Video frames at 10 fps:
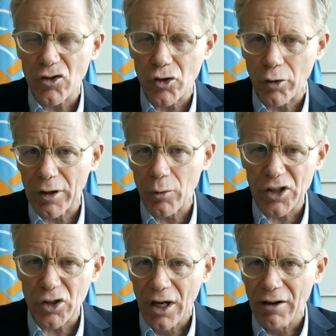during
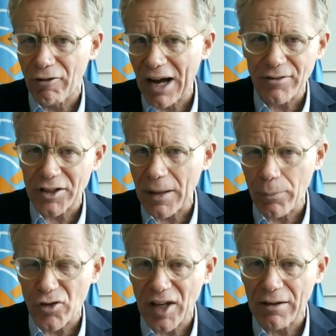which 5 to
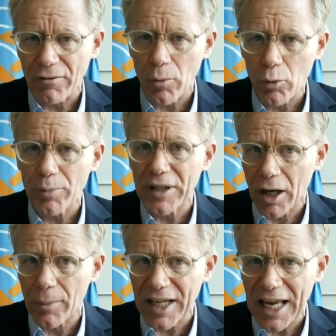10% of them would
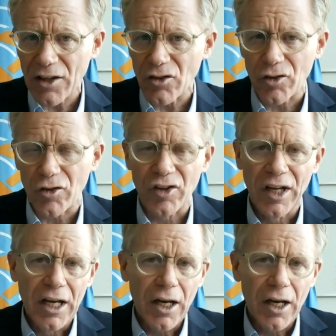become cases.